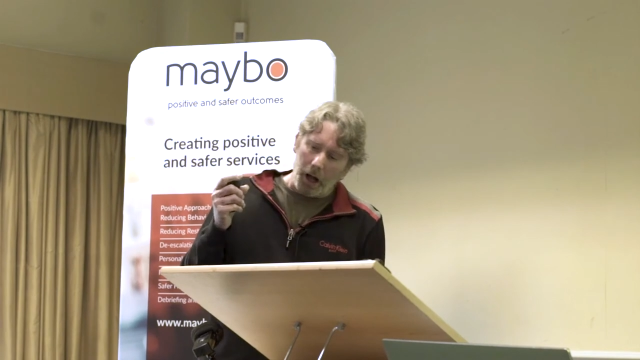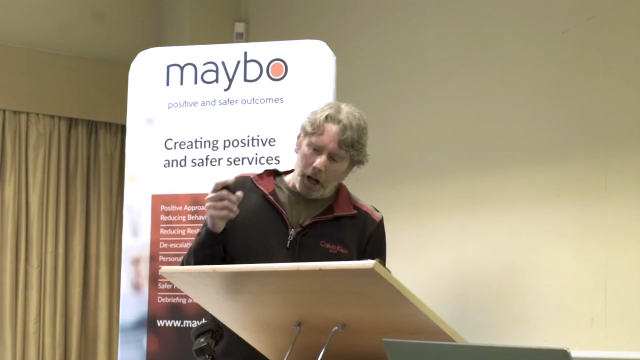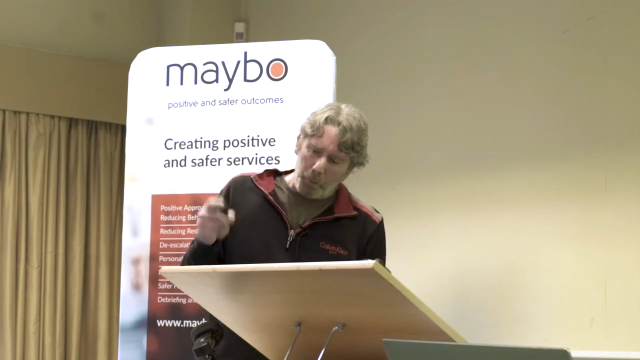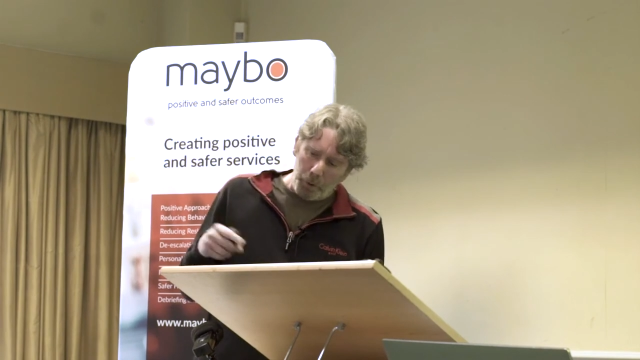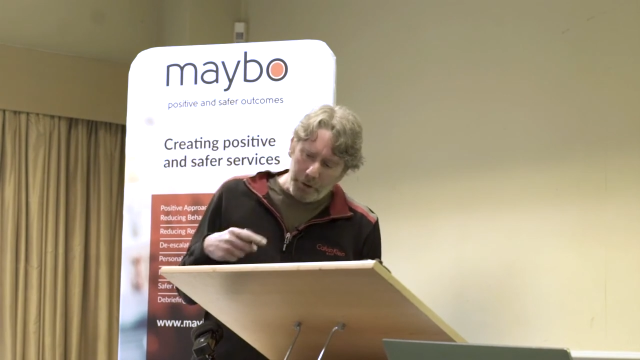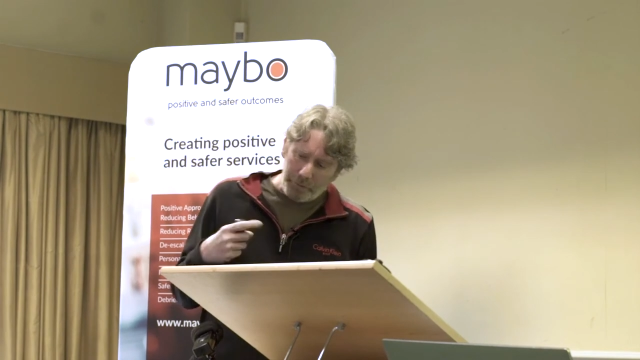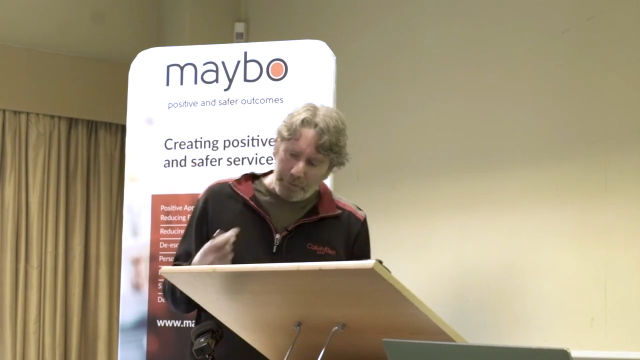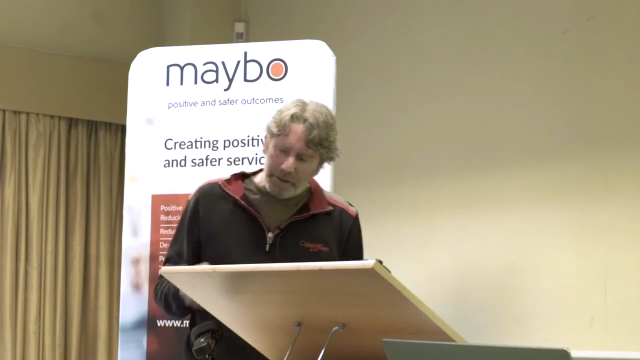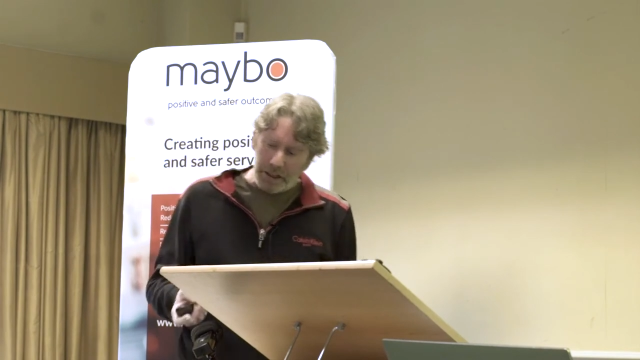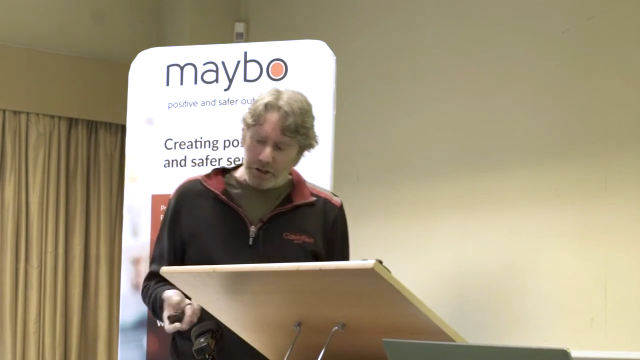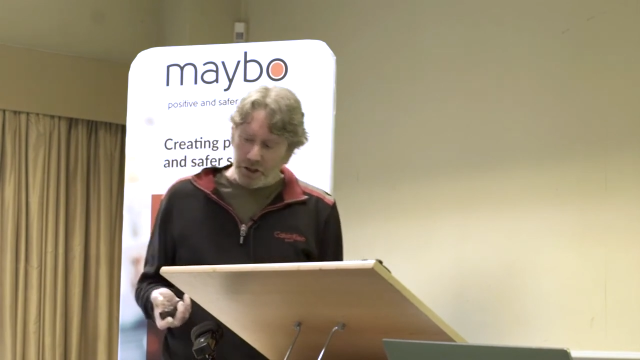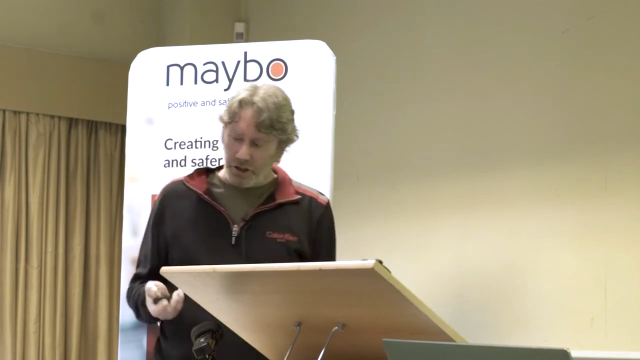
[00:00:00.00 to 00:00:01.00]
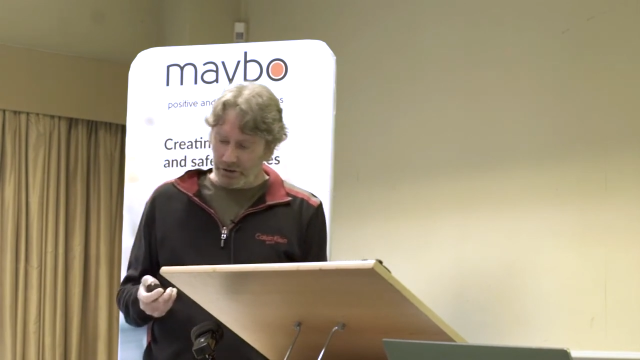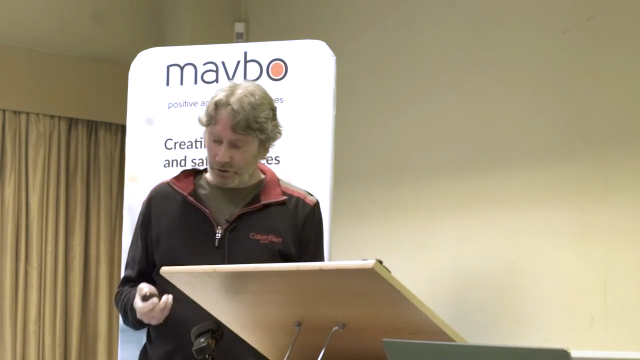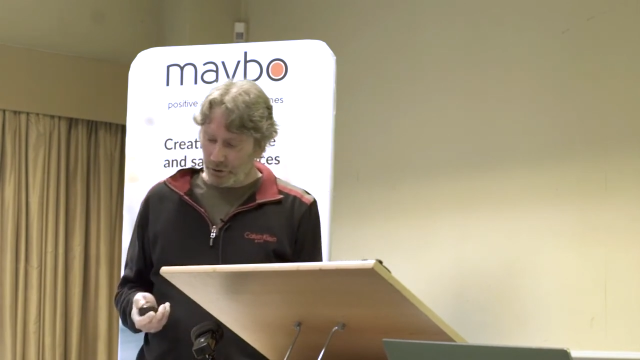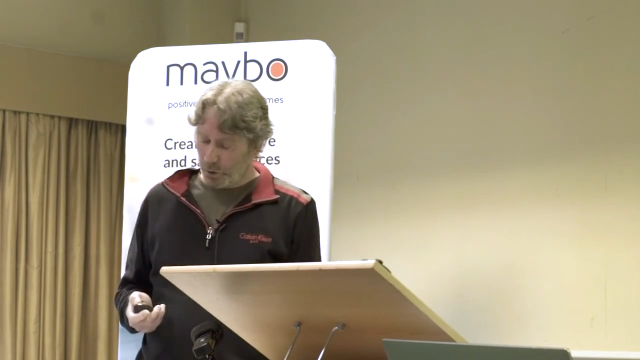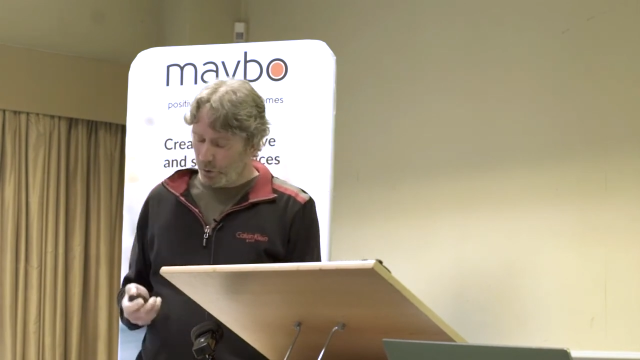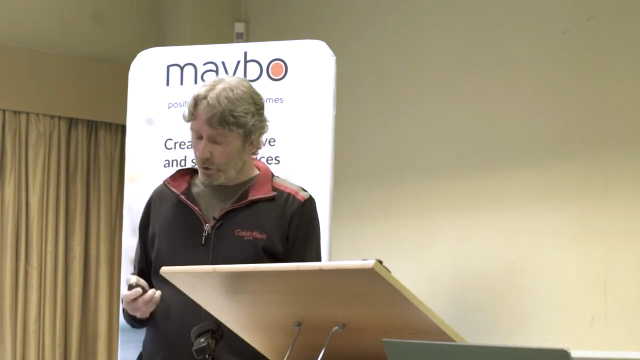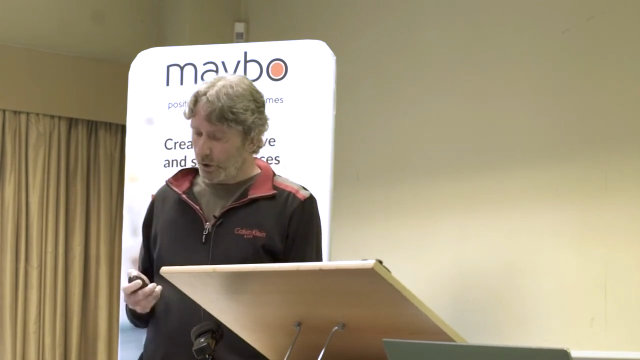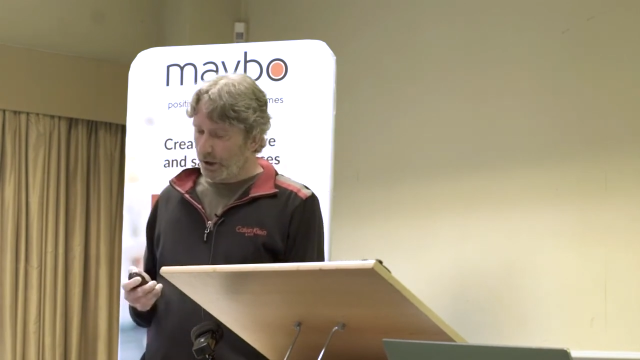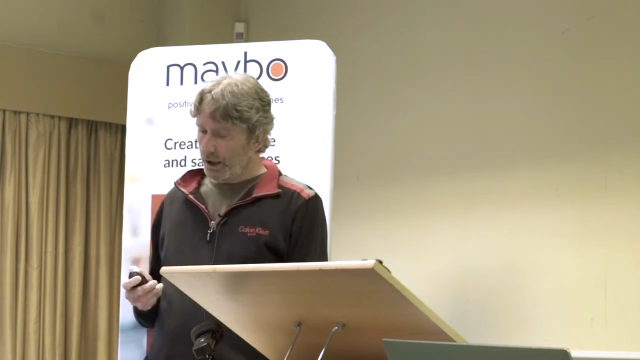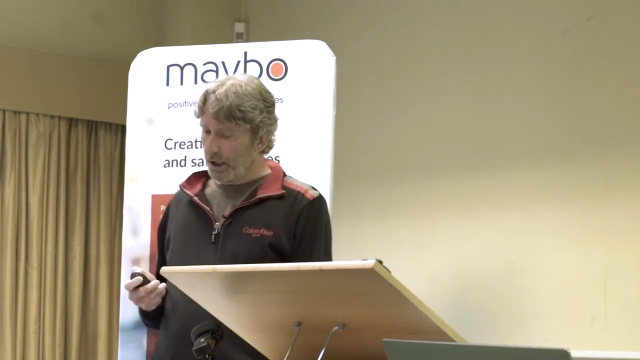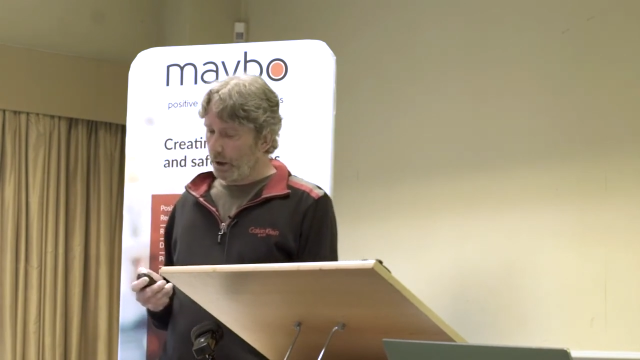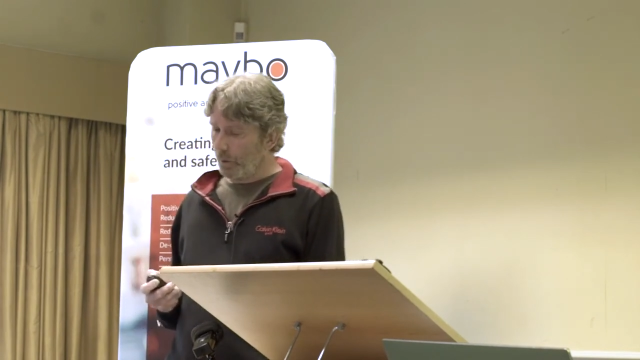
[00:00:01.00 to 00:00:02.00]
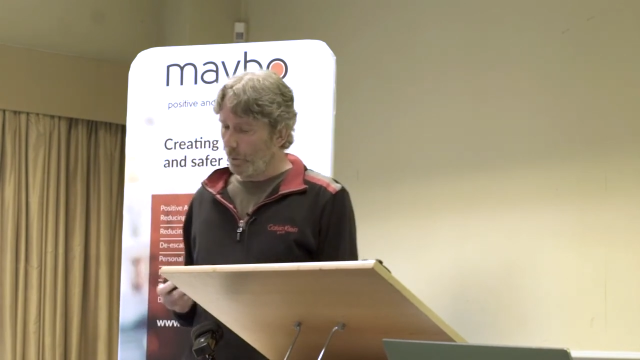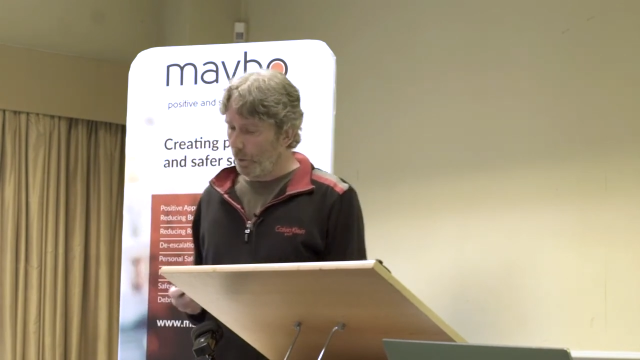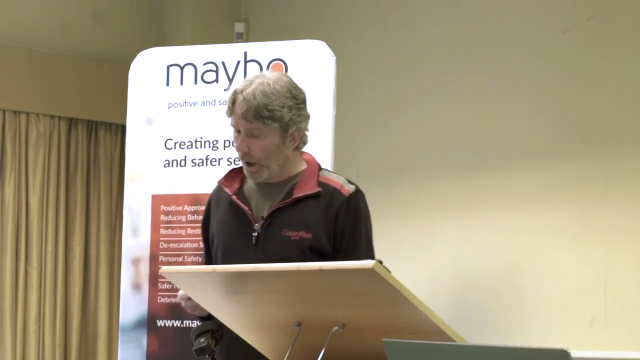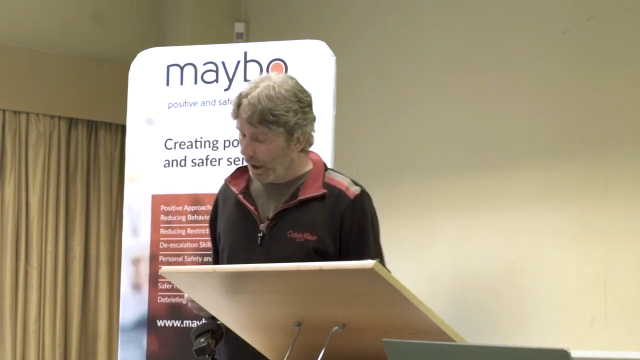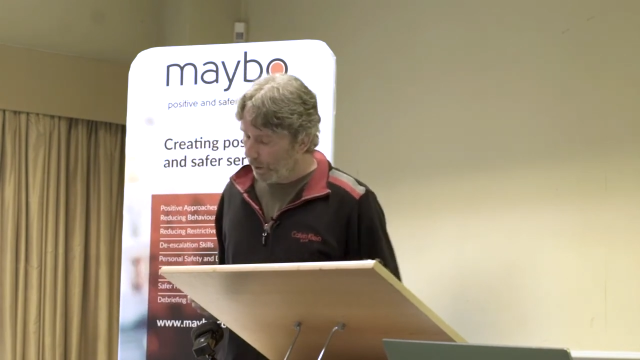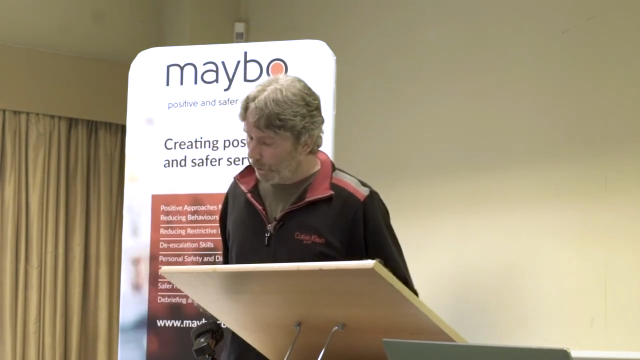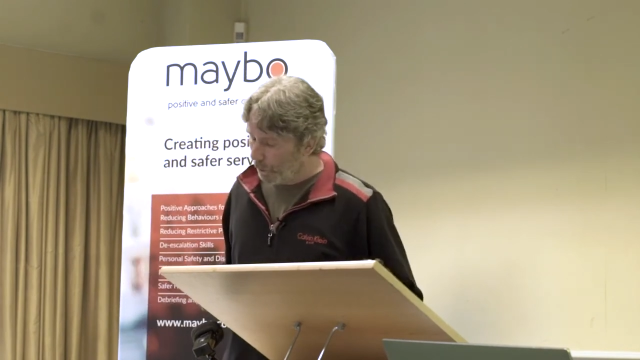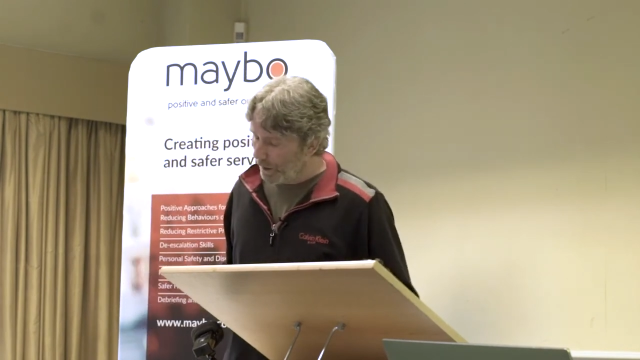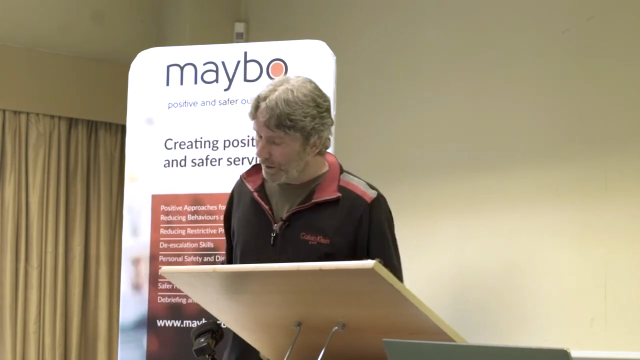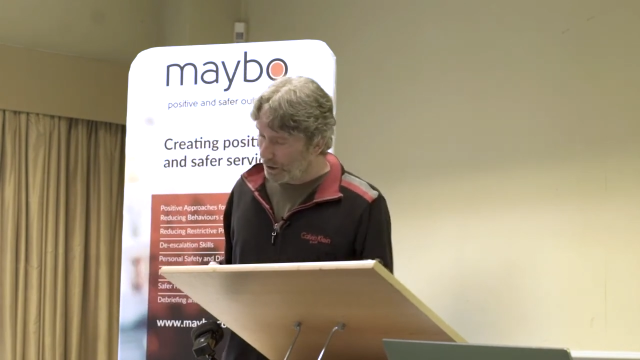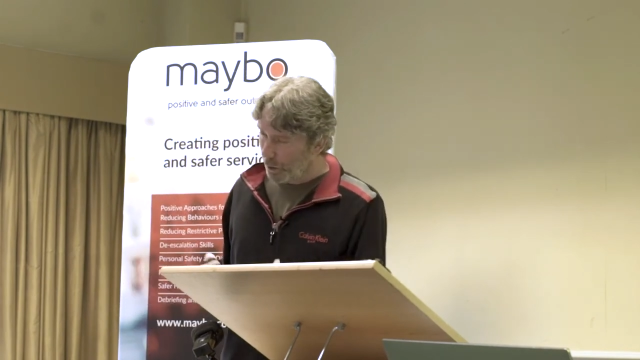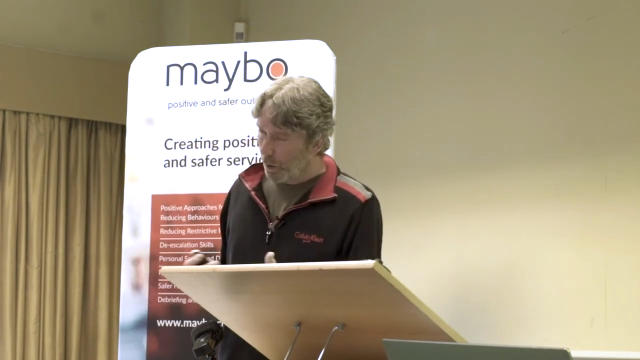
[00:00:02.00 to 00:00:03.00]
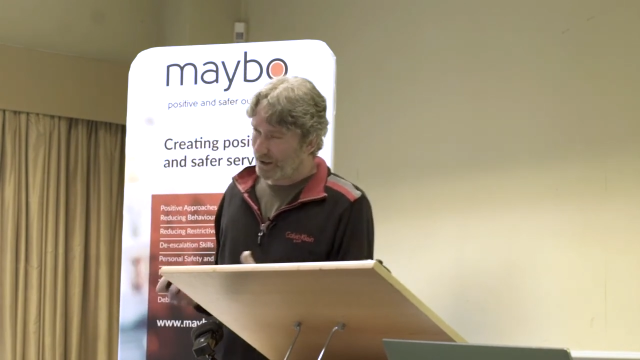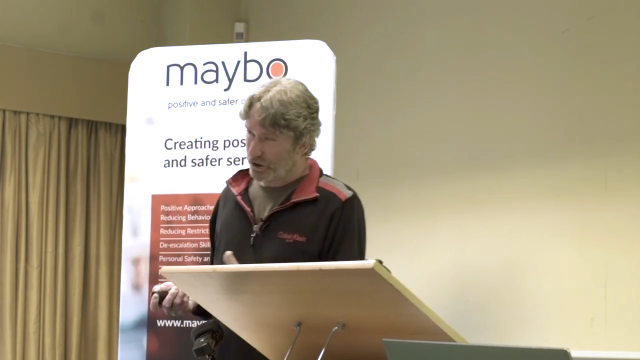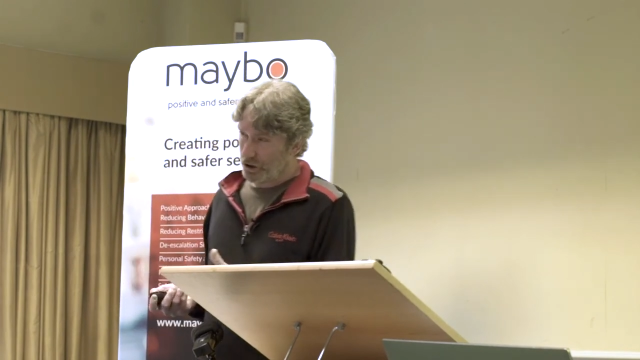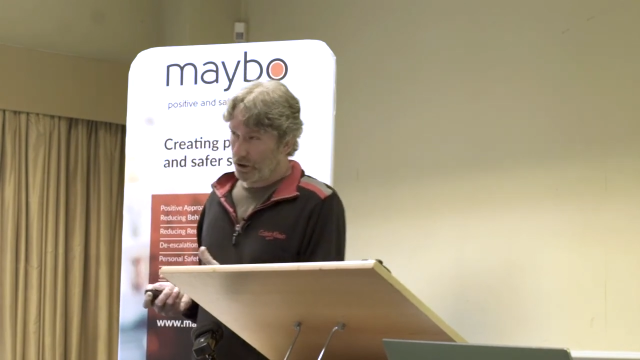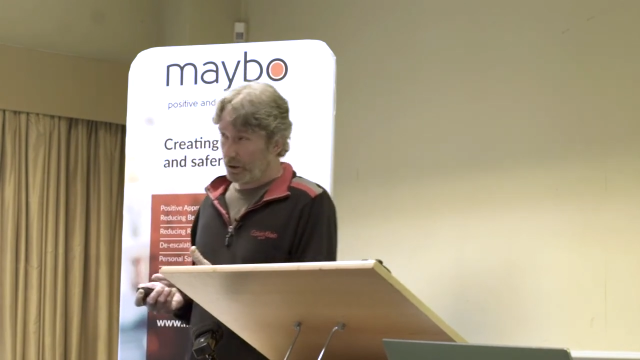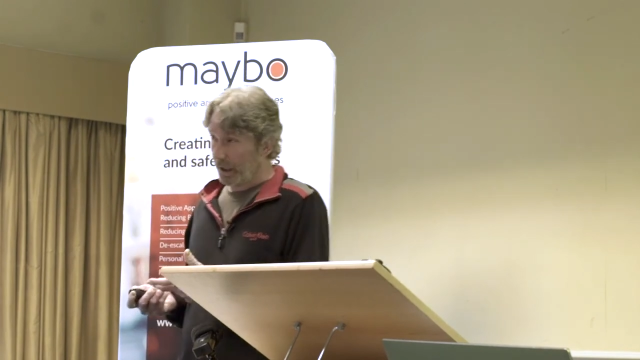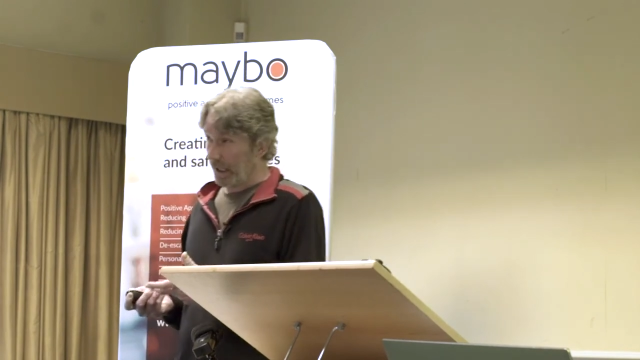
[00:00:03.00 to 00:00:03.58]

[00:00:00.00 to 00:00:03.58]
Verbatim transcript: I want to finish this talk with a question